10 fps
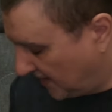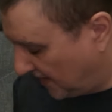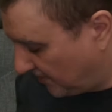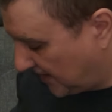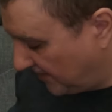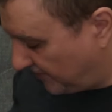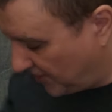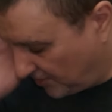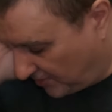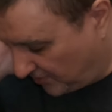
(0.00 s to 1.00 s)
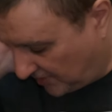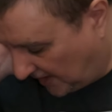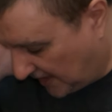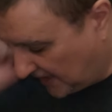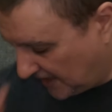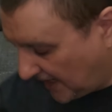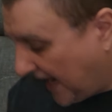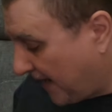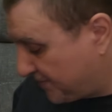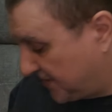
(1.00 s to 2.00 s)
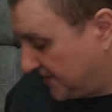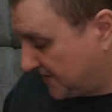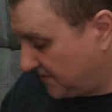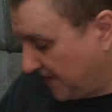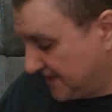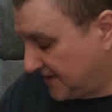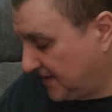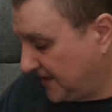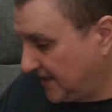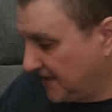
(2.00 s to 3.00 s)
it'll give you options, basically.